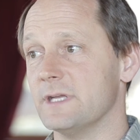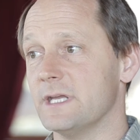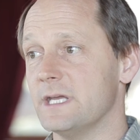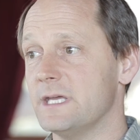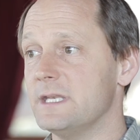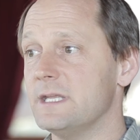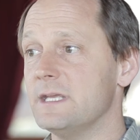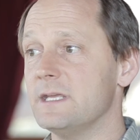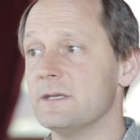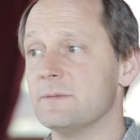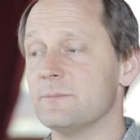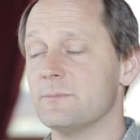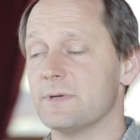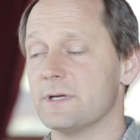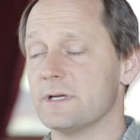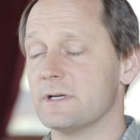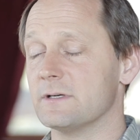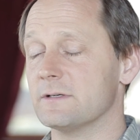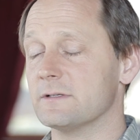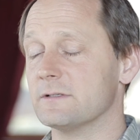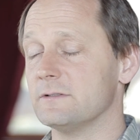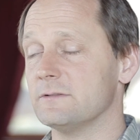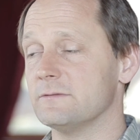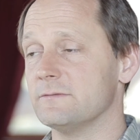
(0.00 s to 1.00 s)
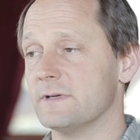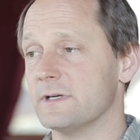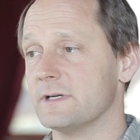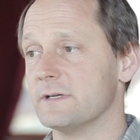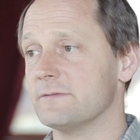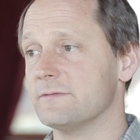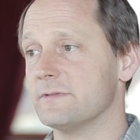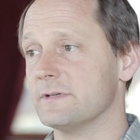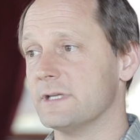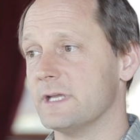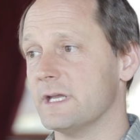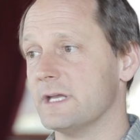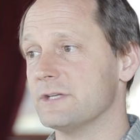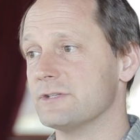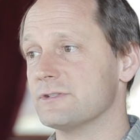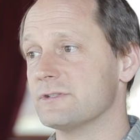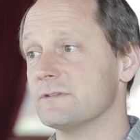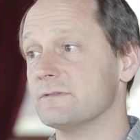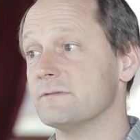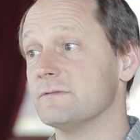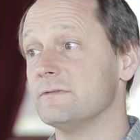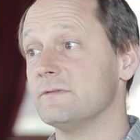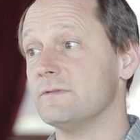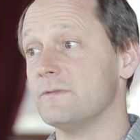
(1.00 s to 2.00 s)
any empirical
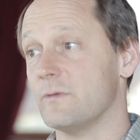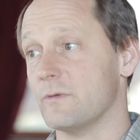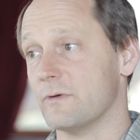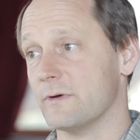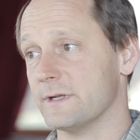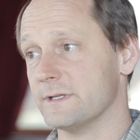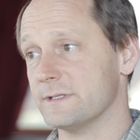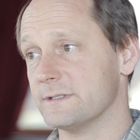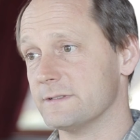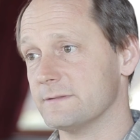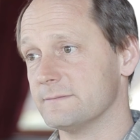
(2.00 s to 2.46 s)
verification for it.